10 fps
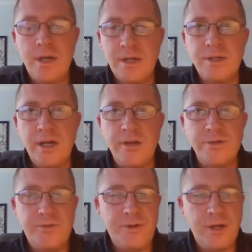Next day
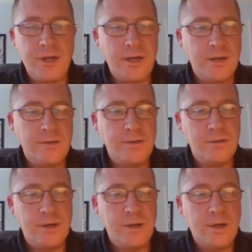was a Friday
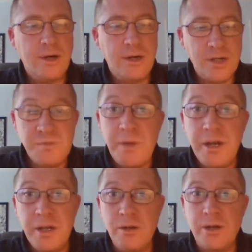and I
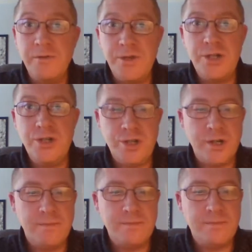spent it looking for
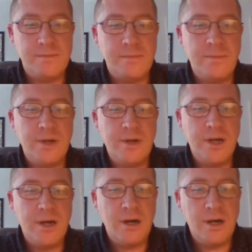Ginger.
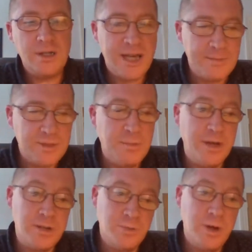I tapped a
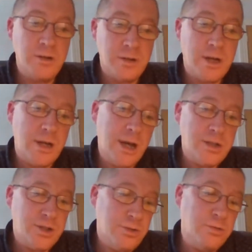bit as well, I
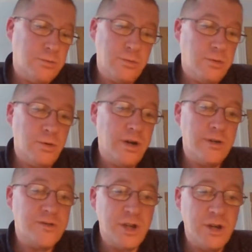had to, or I'd
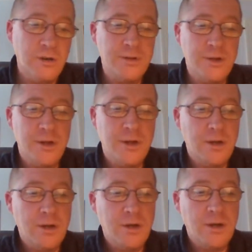have starved.
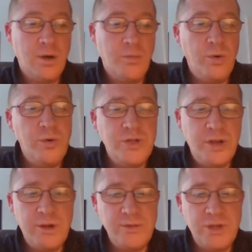All the
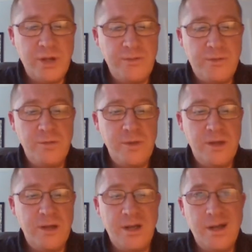time I was looking for
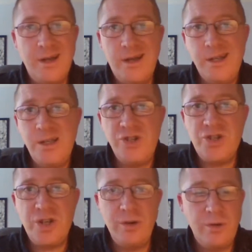him and he didn't
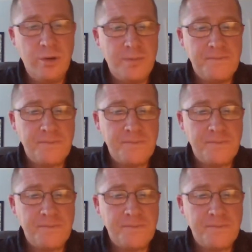show.